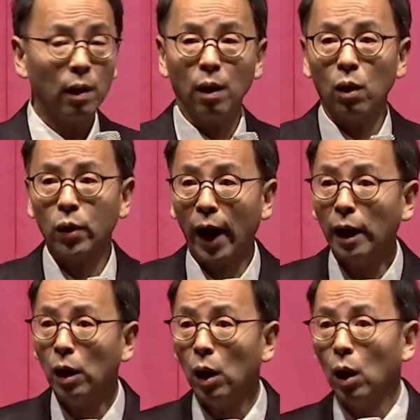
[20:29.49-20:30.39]
Okay?
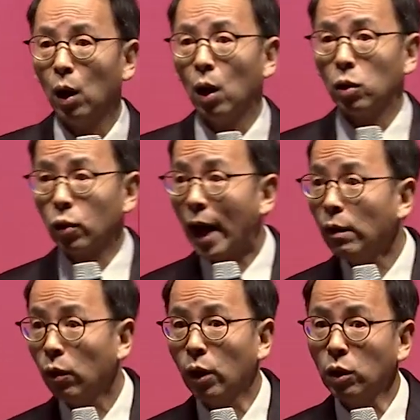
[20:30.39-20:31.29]
So
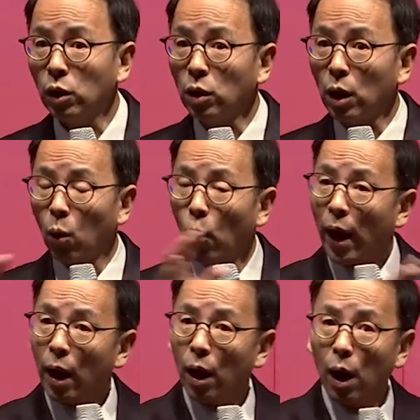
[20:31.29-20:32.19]
then this is
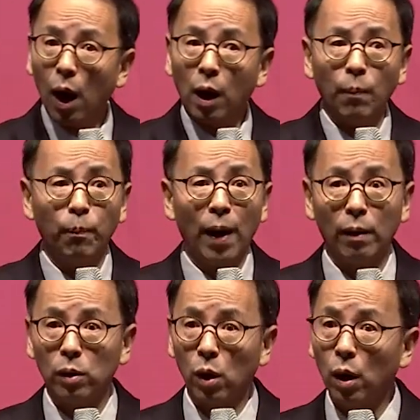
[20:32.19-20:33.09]
where I come
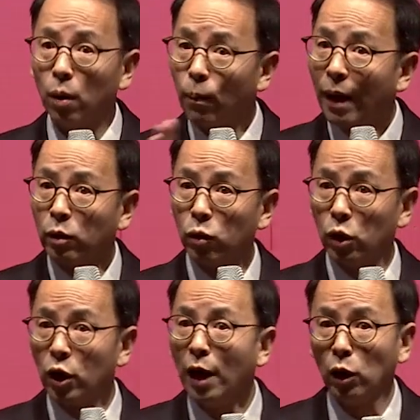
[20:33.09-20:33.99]
back to the
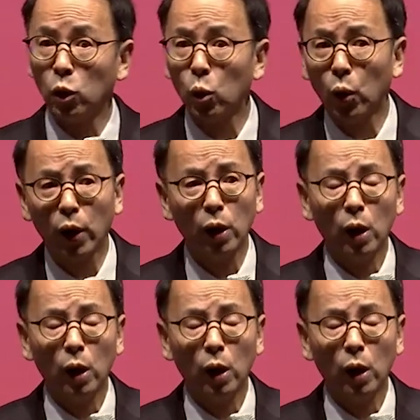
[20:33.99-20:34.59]
China story.